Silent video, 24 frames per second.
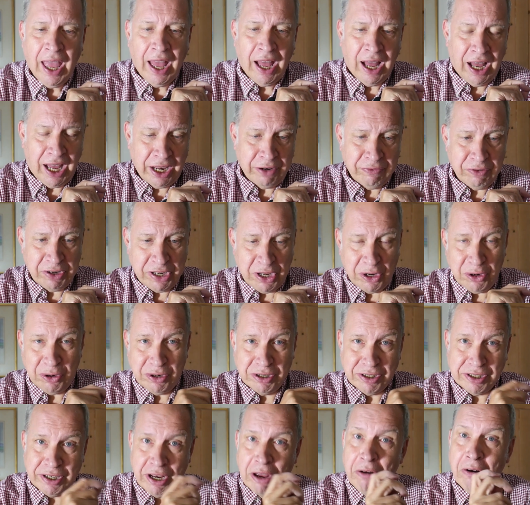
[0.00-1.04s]
I've
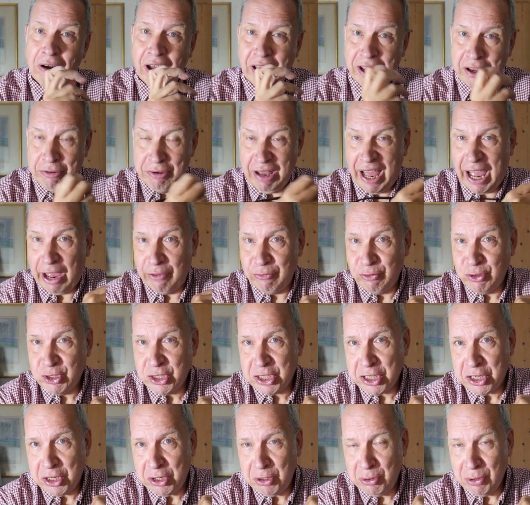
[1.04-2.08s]
used
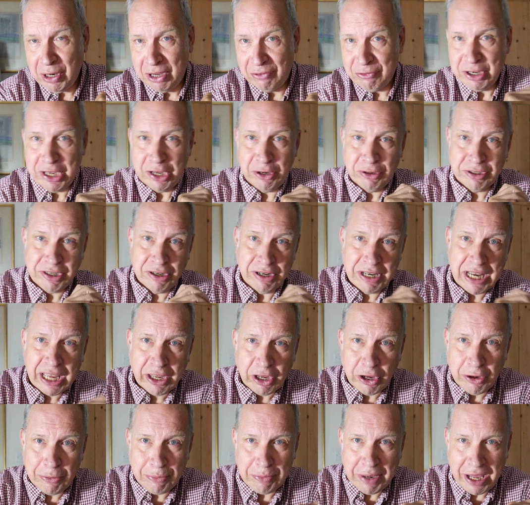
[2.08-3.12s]
f2, I've used a
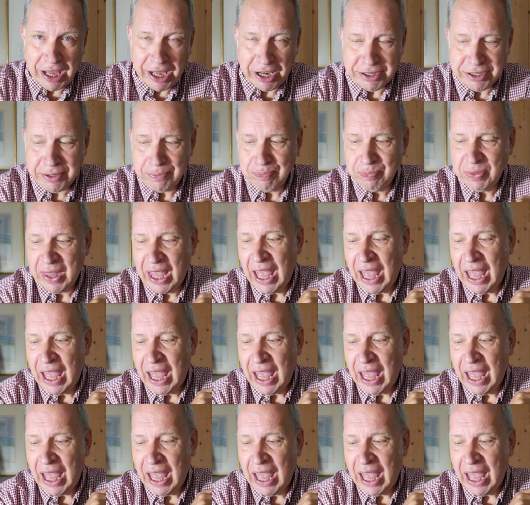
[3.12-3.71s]
Nikon mat,